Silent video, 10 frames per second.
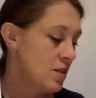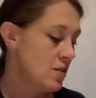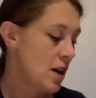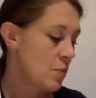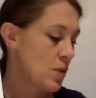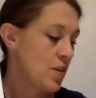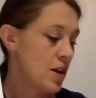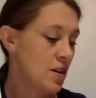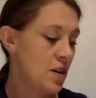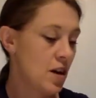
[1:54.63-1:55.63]
Tap
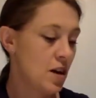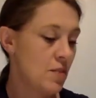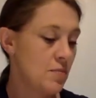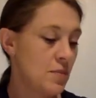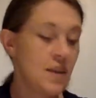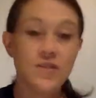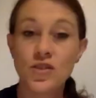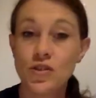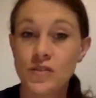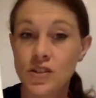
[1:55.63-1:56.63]
within
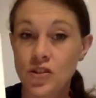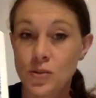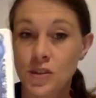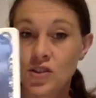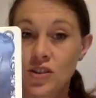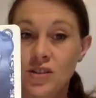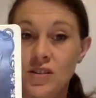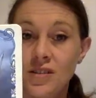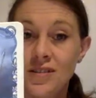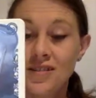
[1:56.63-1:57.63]
into your intuition,
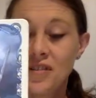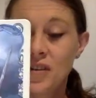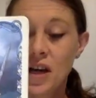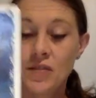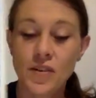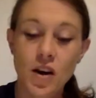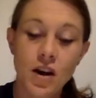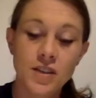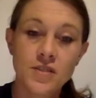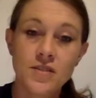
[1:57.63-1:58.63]
okay, for
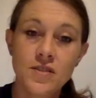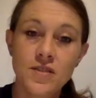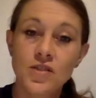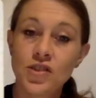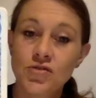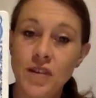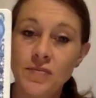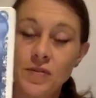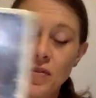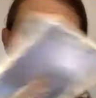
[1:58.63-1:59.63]
guidance and
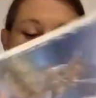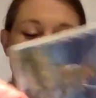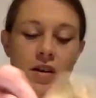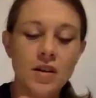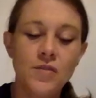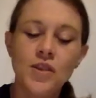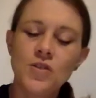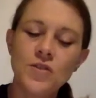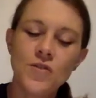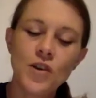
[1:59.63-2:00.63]
strength. For
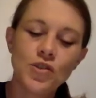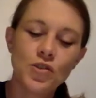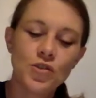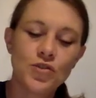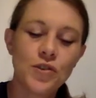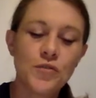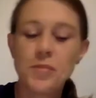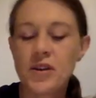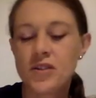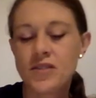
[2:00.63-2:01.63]
you to find your truth,
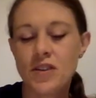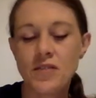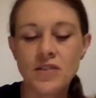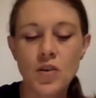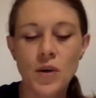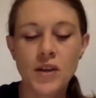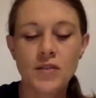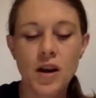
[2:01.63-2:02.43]
because there is a Queen of